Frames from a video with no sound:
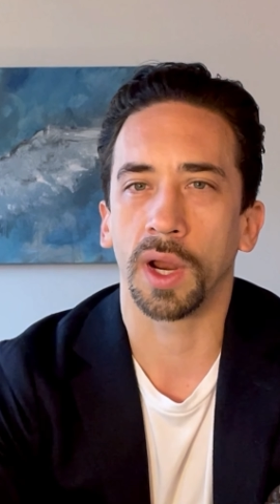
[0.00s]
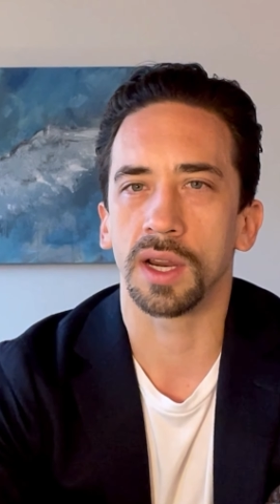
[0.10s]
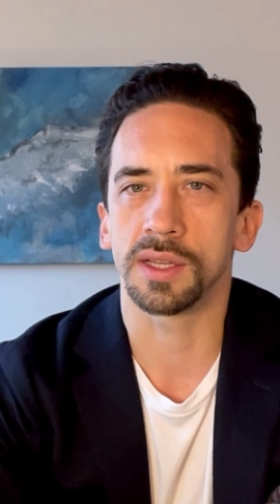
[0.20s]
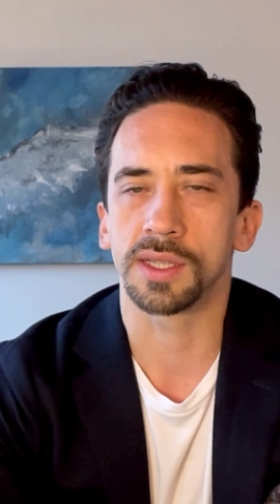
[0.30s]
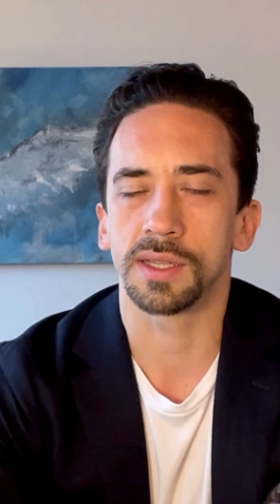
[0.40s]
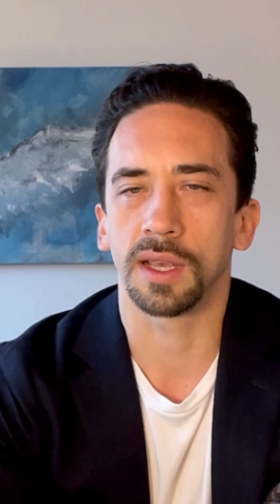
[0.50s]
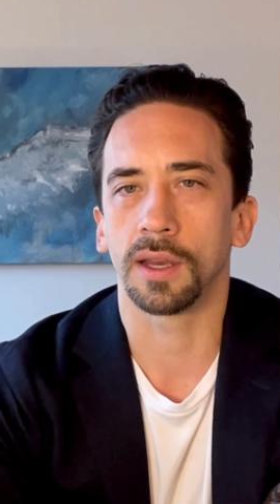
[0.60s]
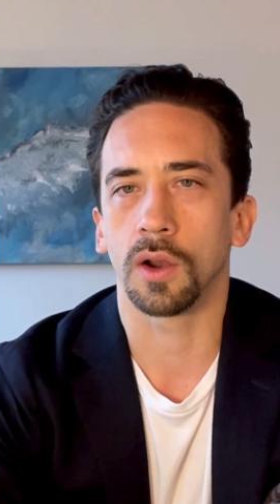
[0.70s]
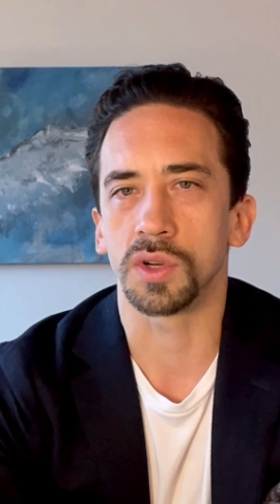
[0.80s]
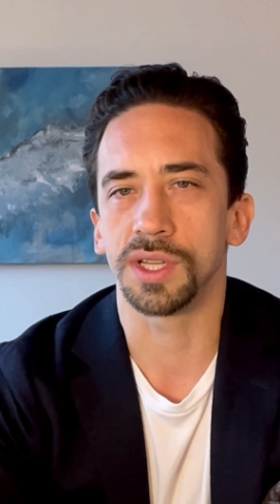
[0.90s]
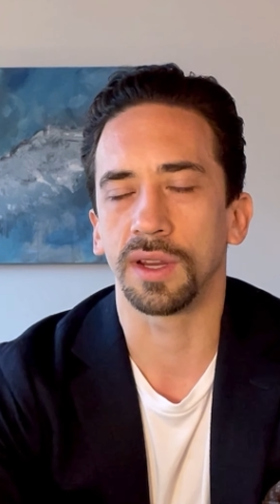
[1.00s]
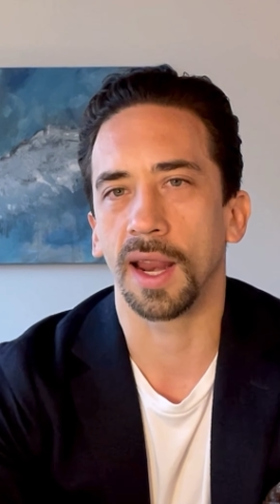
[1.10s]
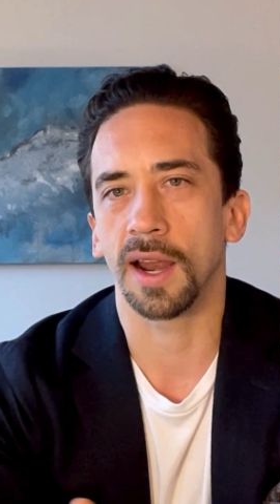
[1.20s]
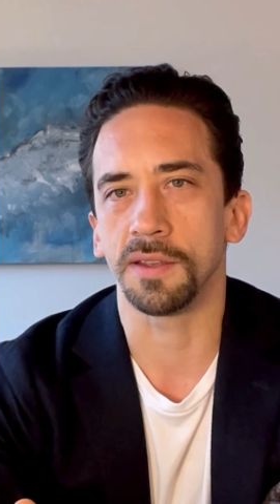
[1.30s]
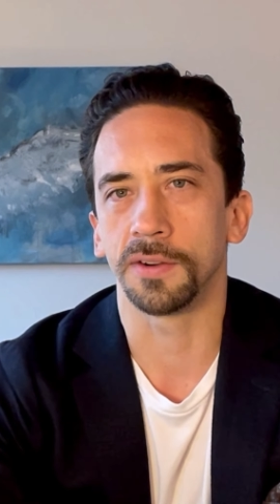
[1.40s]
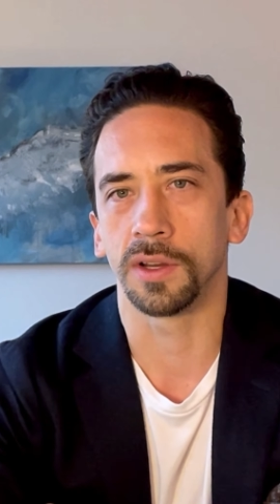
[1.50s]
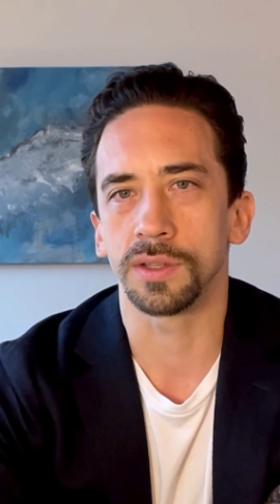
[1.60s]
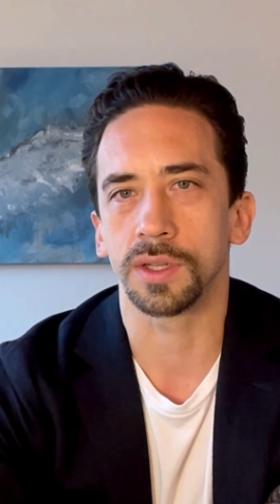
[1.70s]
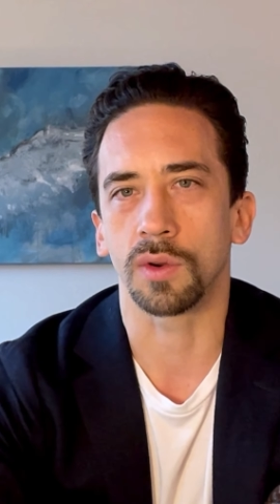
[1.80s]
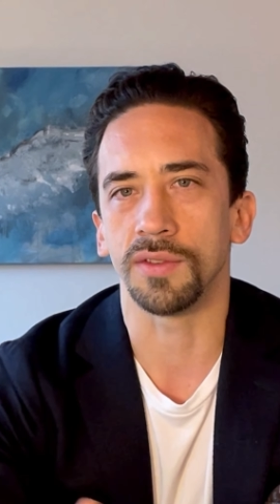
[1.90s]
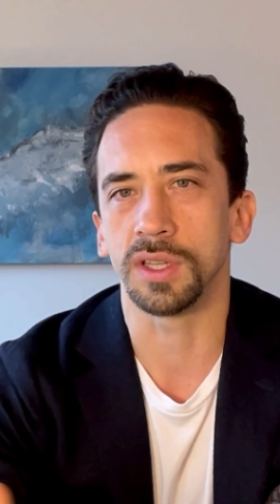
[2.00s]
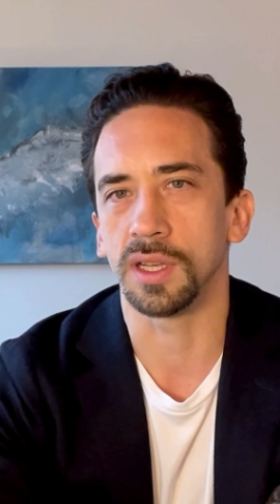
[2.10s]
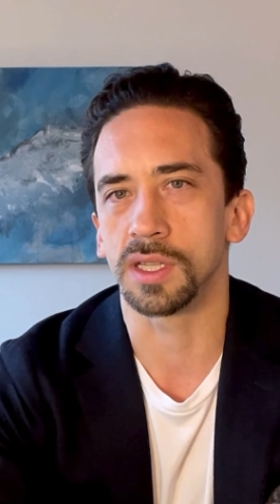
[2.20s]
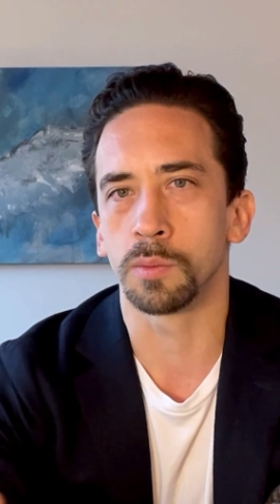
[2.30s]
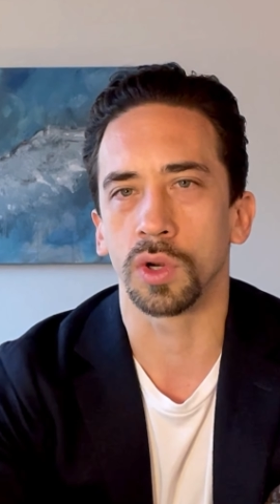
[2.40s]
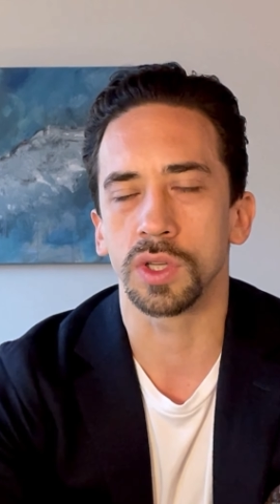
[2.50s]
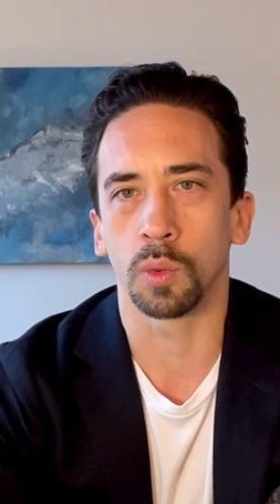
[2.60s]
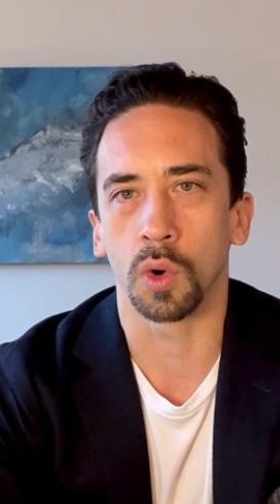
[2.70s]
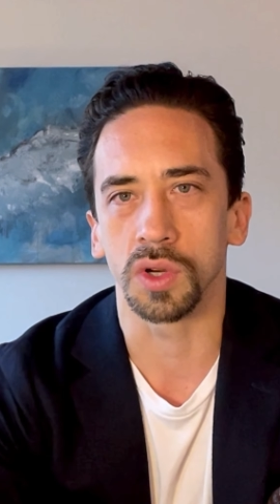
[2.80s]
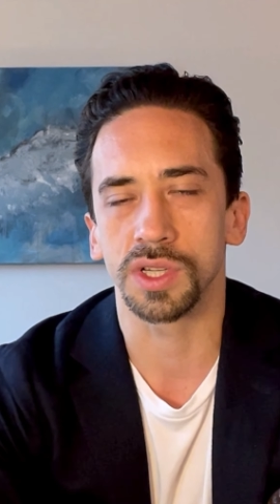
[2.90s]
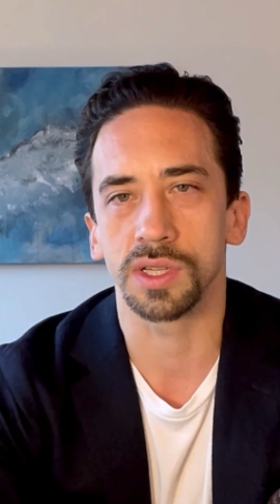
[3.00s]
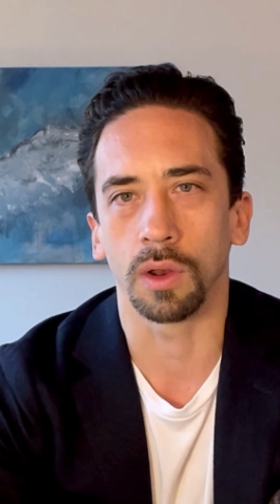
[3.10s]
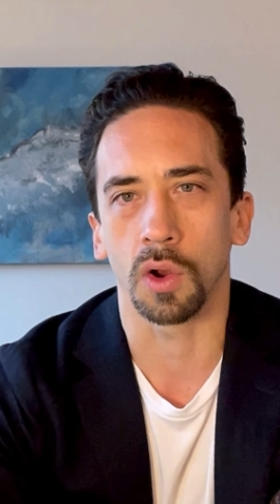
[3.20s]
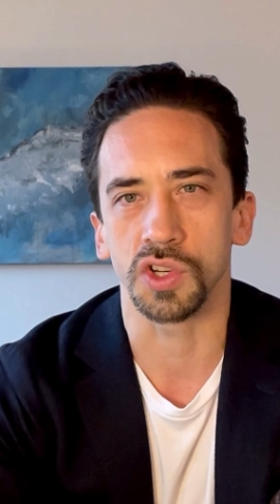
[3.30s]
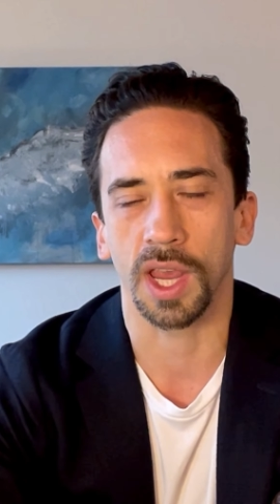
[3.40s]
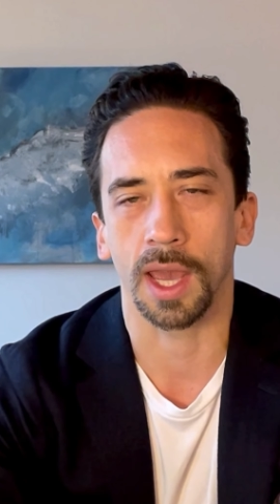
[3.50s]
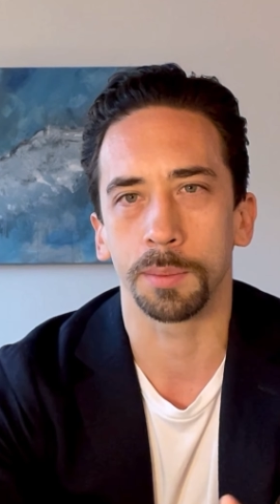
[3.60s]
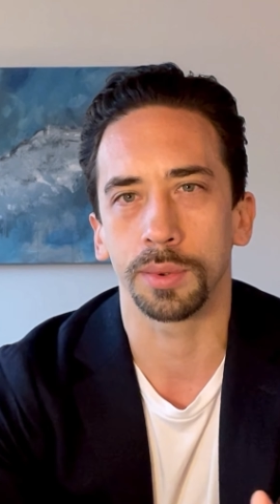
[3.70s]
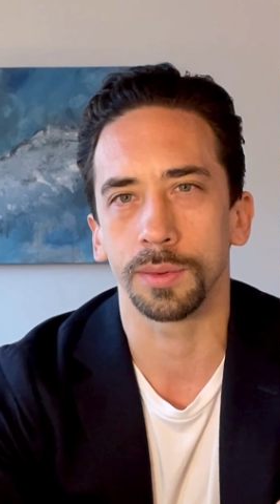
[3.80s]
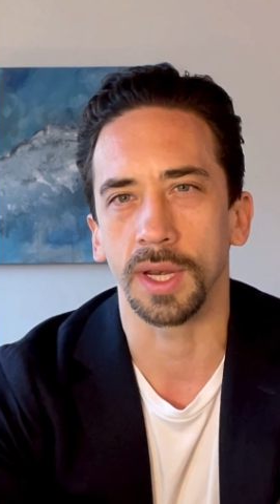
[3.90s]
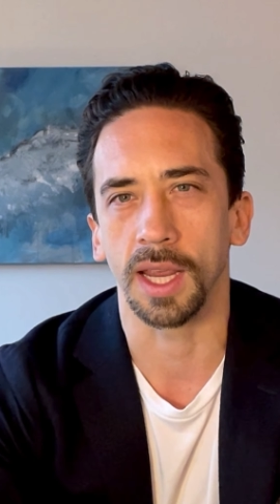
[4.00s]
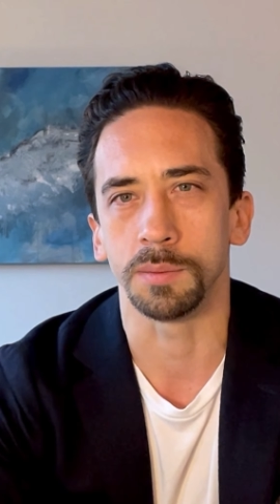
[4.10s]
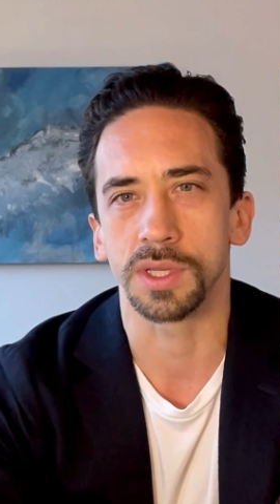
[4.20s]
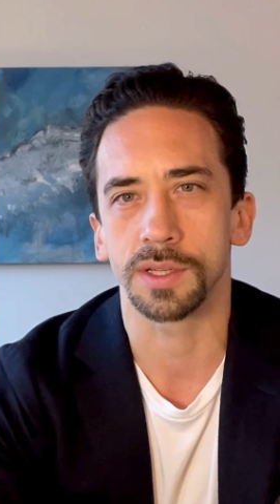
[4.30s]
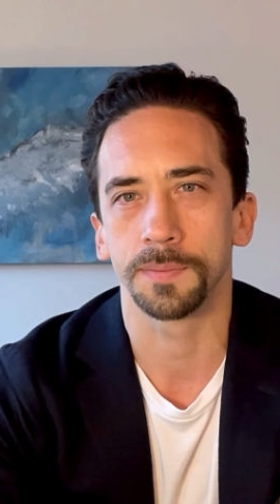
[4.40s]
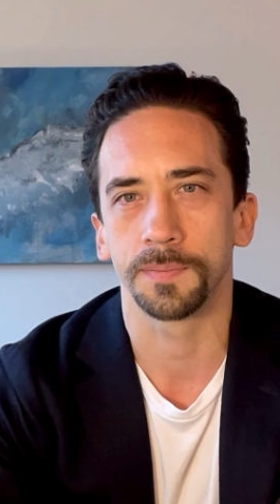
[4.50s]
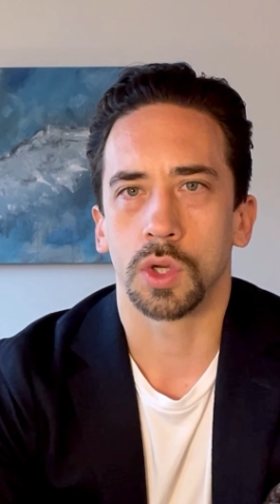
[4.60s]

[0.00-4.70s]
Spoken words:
whereas our Singularity Fund gravitates more towards large cap names.